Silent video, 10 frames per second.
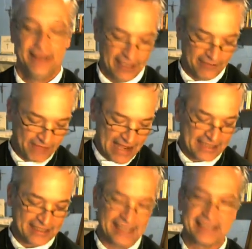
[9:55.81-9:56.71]
In
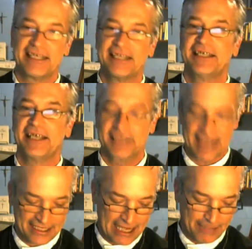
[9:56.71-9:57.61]
fact, it says the
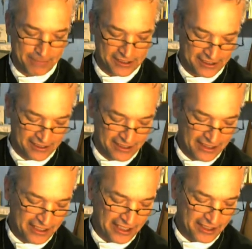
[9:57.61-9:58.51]
exact opposite.
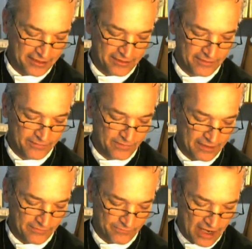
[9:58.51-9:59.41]
You
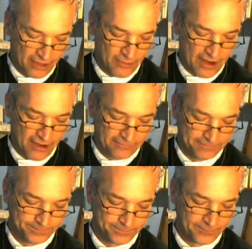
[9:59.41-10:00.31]
follow on,